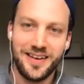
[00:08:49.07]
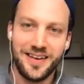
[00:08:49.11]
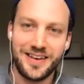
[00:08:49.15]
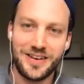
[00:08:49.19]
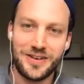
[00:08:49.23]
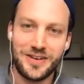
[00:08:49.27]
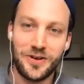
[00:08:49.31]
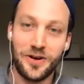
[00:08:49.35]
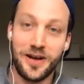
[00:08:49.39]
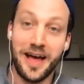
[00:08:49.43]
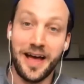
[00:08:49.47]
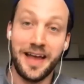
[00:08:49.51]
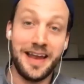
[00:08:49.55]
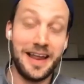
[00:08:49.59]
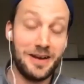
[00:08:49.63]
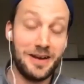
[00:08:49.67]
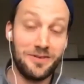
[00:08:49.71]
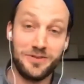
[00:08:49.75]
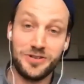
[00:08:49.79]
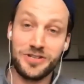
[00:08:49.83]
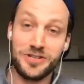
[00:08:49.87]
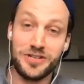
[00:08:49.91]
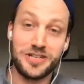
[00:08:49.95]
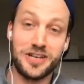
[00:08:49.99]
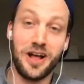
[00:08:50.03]
you know, and then it
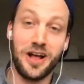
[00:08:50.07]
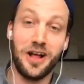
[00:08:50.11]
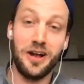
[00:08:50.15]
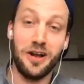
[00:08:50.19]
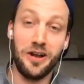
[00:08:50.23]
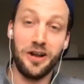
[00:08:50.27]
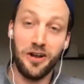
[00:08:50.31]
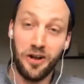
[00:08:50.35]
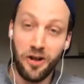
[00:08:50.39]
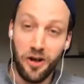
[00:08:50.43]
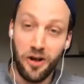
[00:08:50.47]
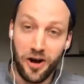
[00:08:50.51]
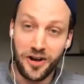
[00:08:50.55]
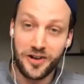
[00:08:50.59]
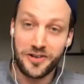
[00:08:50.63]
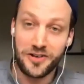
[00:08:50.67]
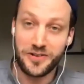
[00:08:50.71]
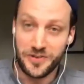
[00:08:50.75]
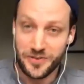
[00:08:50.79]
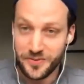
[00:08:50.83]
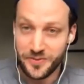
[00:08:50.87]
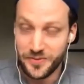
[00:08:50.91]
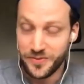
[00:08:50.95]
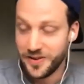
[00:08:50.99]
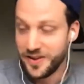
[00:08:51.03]
was just a lot of